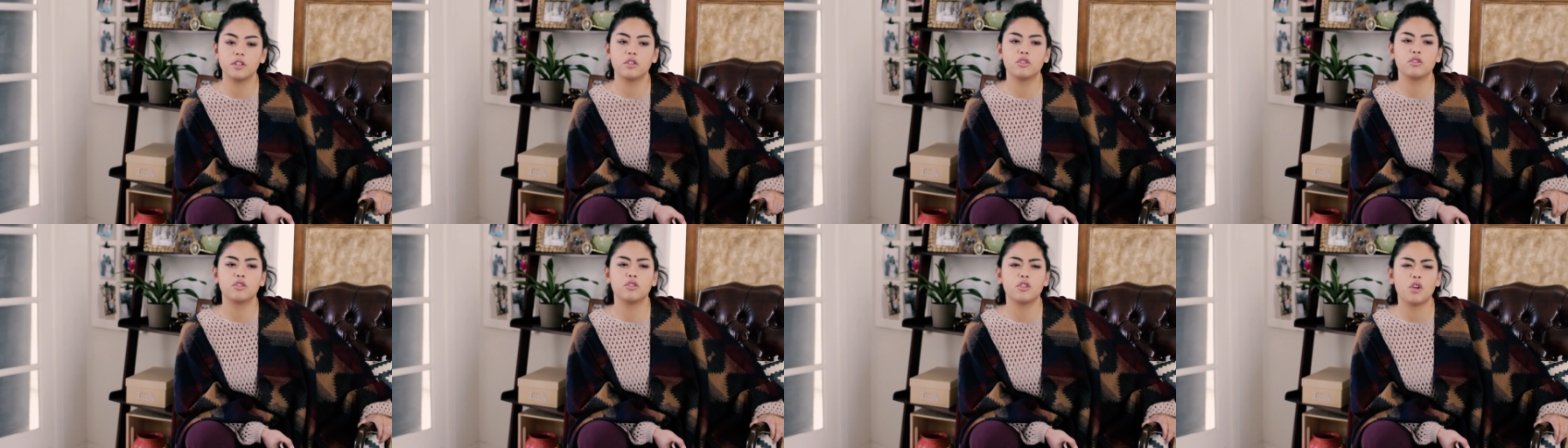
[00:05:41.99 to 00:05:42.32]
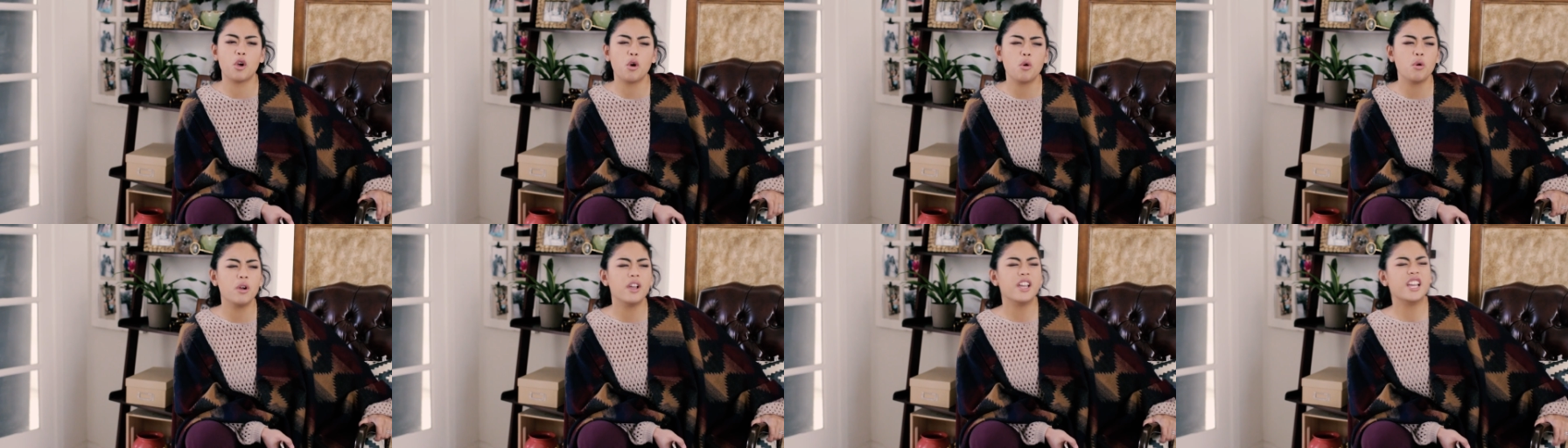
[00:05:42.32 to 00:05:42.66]
It's
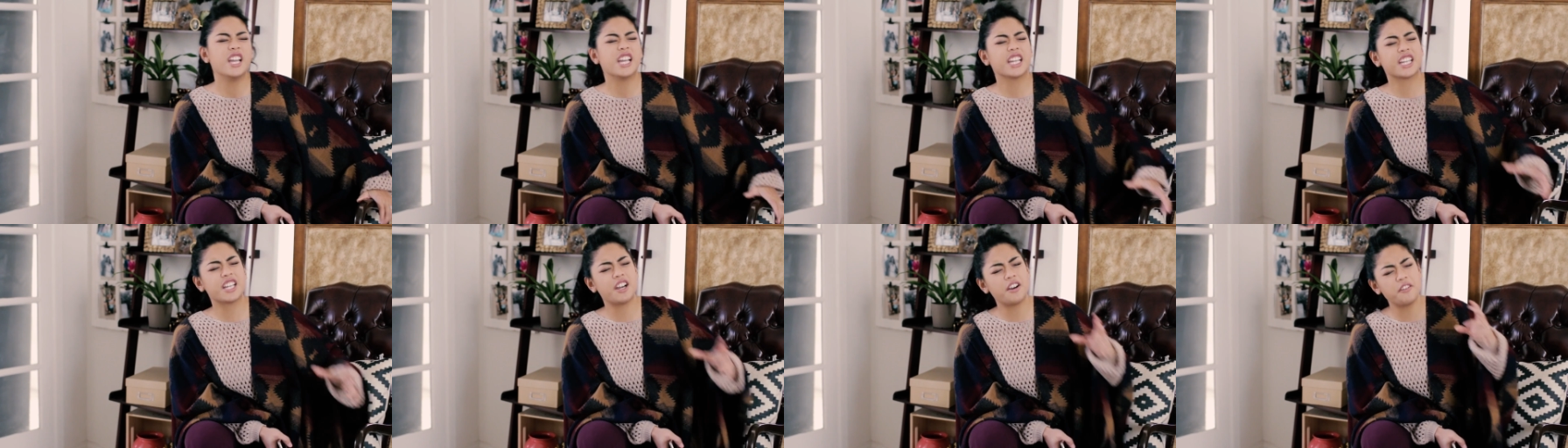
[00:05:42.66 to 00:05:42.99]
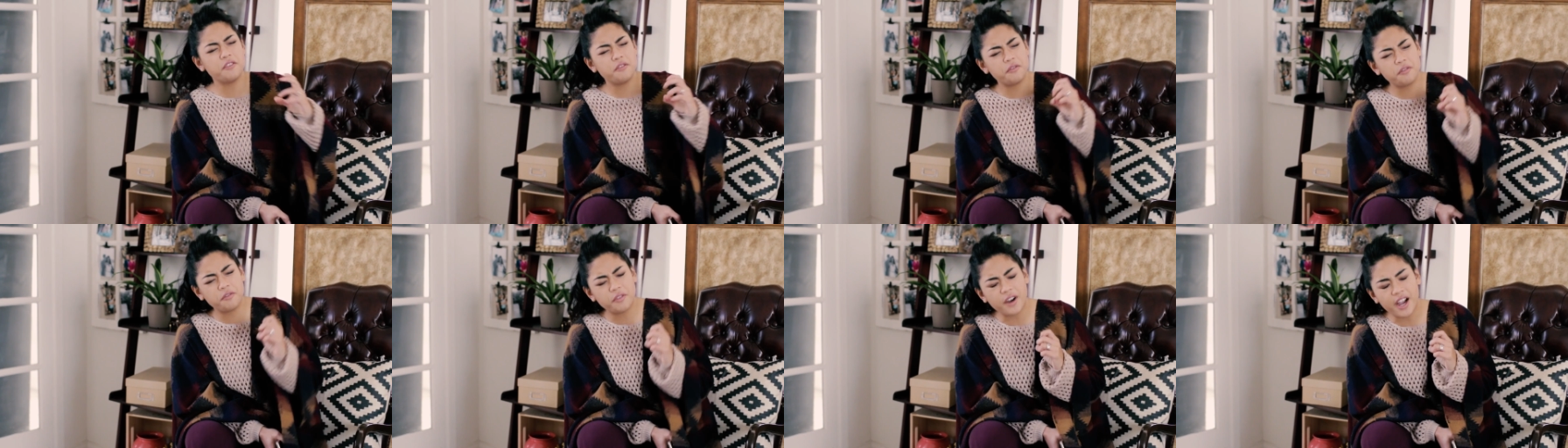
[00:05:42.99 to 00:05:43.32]
so
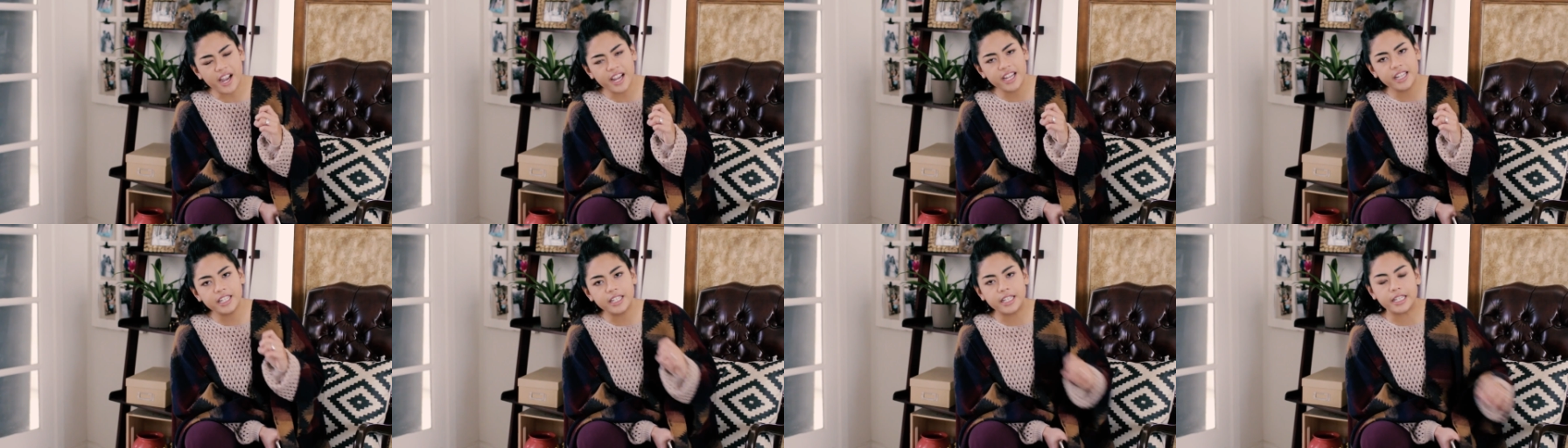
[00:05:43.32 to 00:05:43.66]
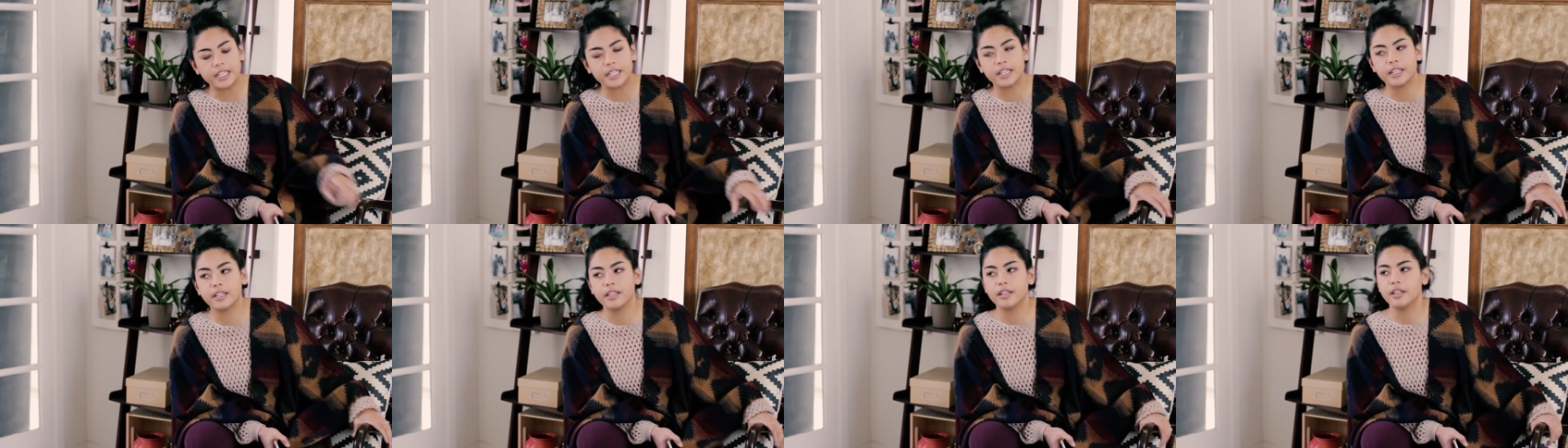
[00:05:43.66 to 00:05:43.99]

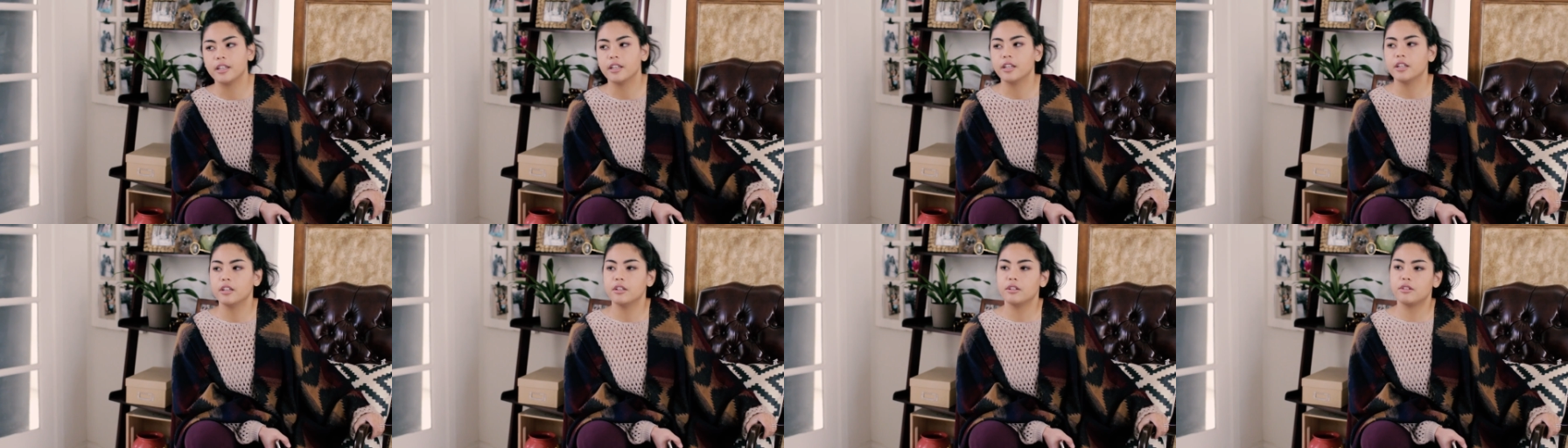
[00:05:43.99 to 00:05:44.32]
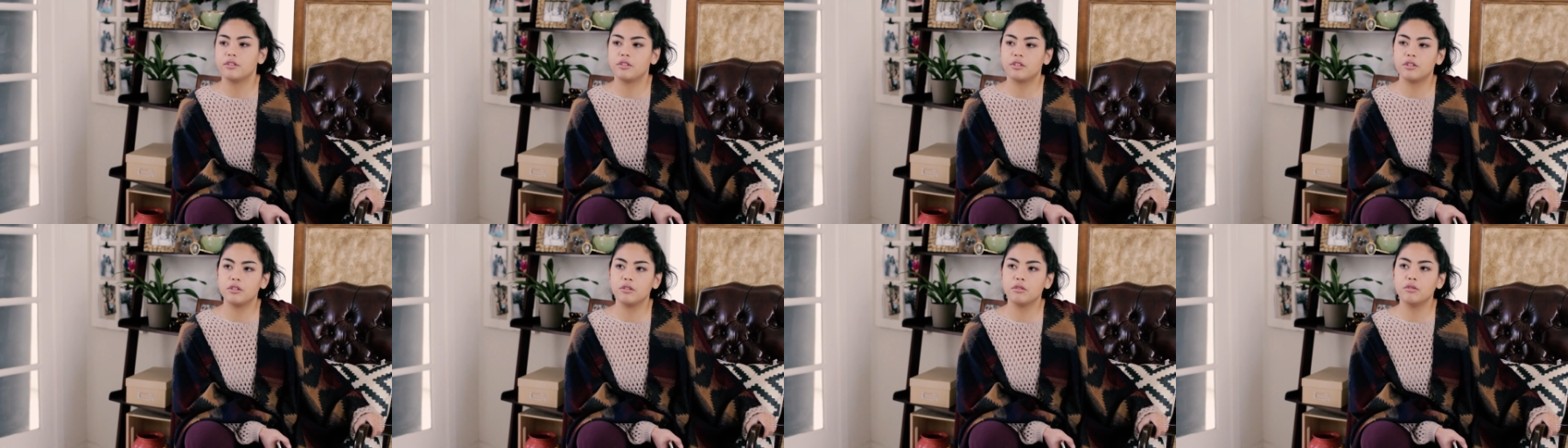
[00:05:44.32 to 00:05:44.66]
confining
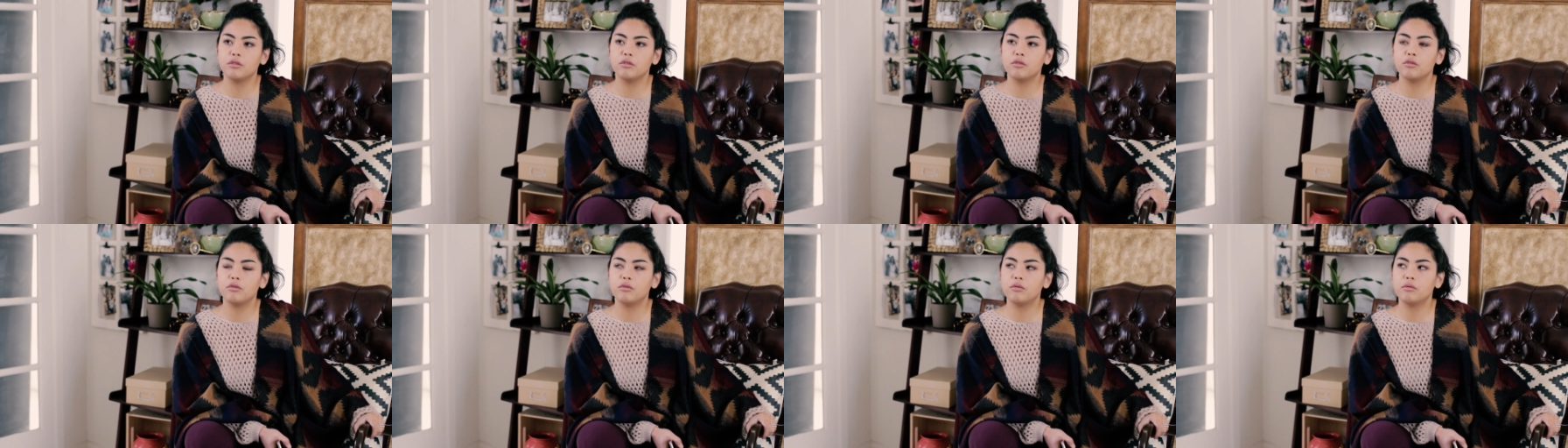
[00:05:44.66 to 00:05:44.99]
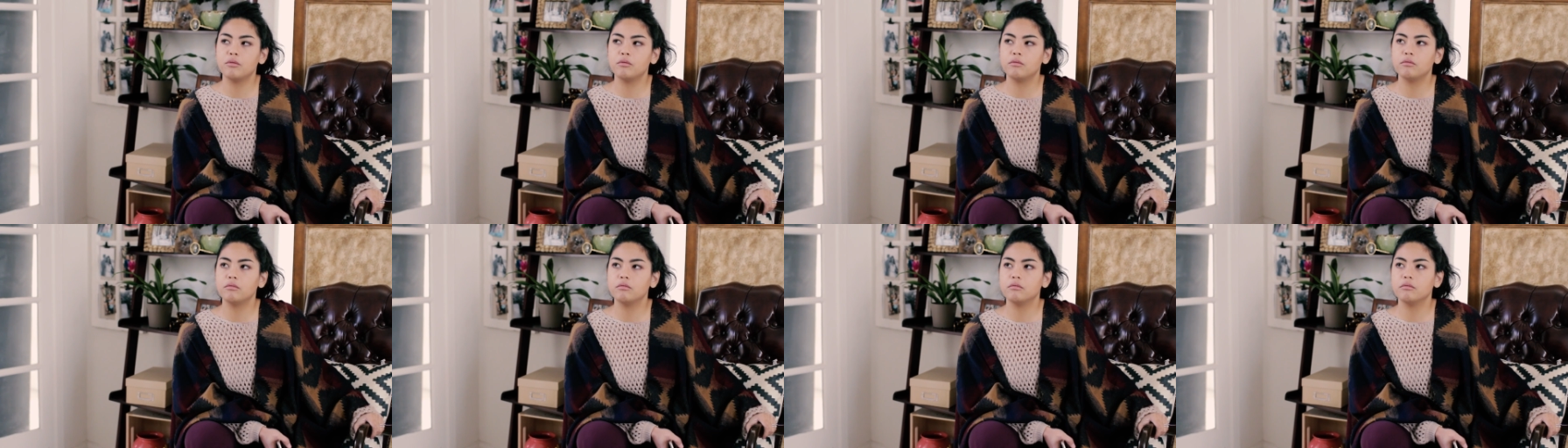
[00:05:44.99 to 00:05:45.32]

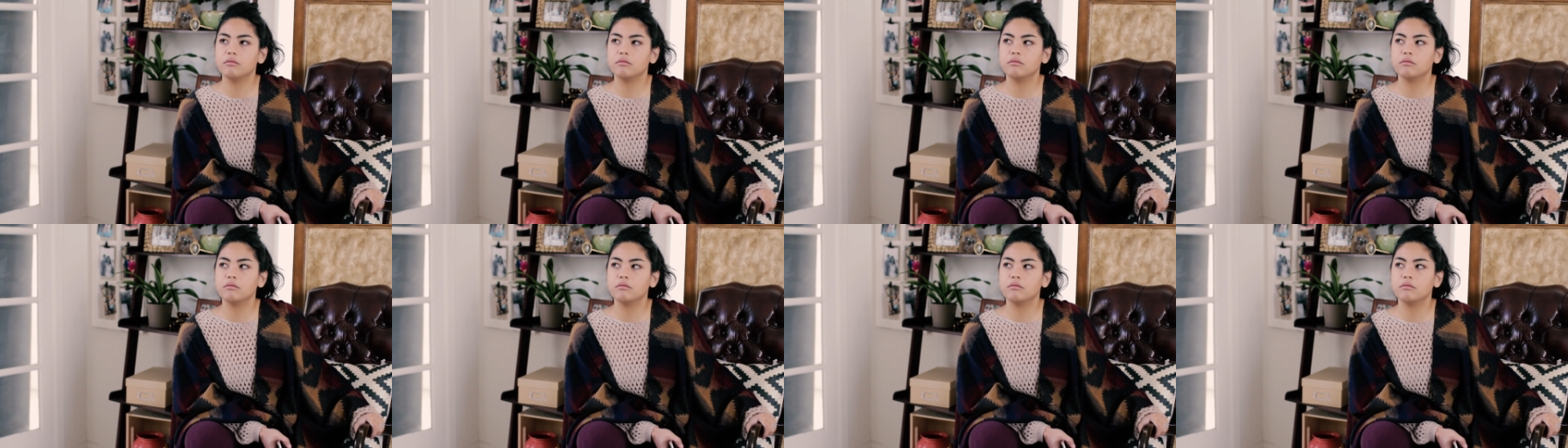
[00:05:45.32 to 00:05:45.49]
to